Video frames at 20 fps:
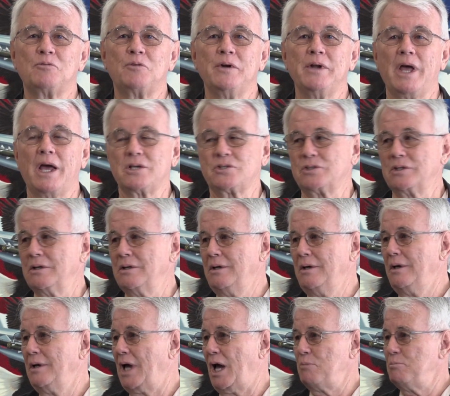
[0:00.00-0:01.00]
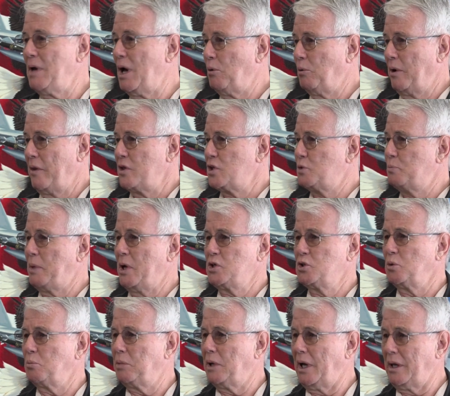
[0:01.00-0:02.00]
NASA. I'm not one of the
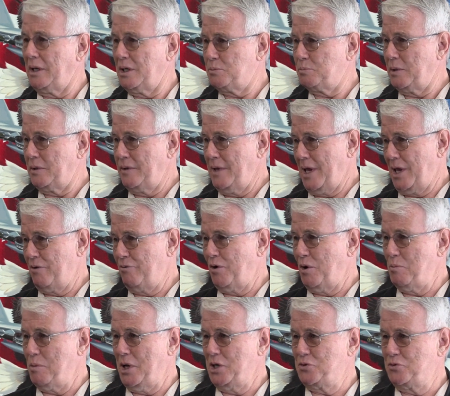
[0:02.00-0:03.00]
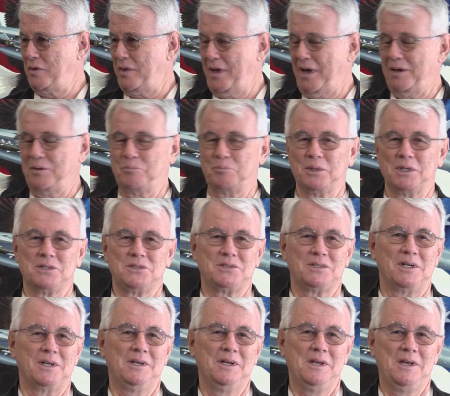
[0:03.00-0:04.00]
special pilots, but thank you very much for that.
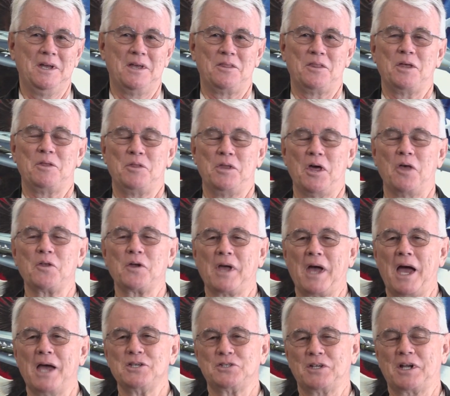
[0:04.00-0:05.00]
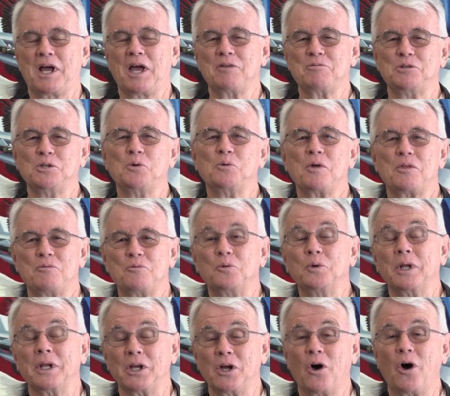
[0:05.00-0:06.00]
But the other guys that I flew with
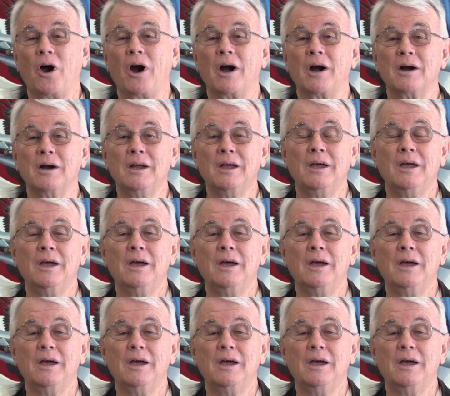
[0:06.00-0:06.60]
really are.